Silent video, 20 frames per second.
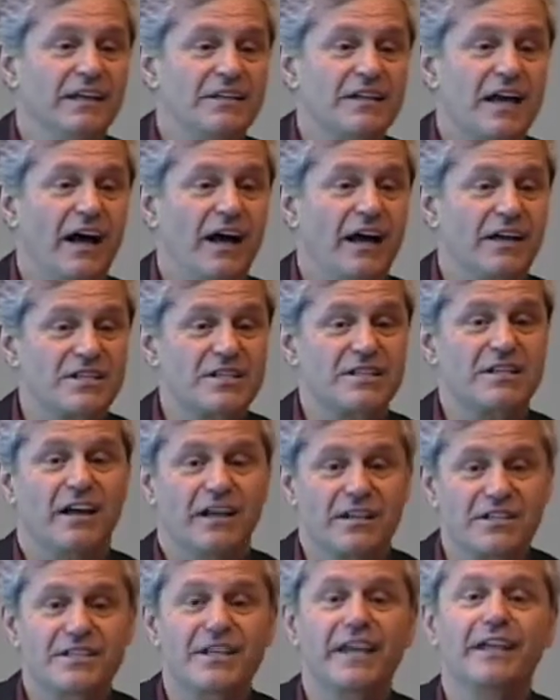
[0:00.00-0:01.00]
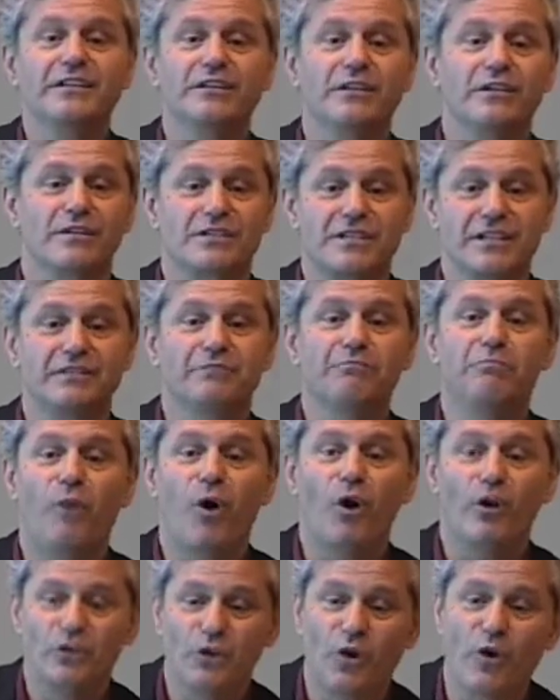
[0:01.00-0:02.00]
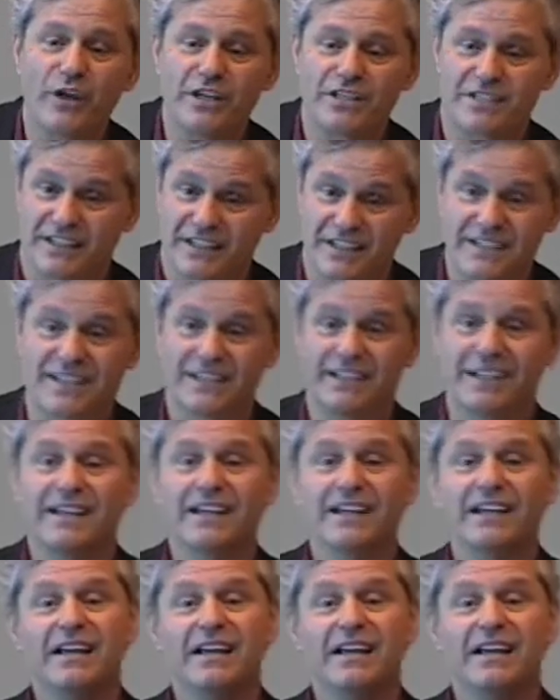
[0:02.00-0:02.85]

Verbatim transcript: uh, signals and noises,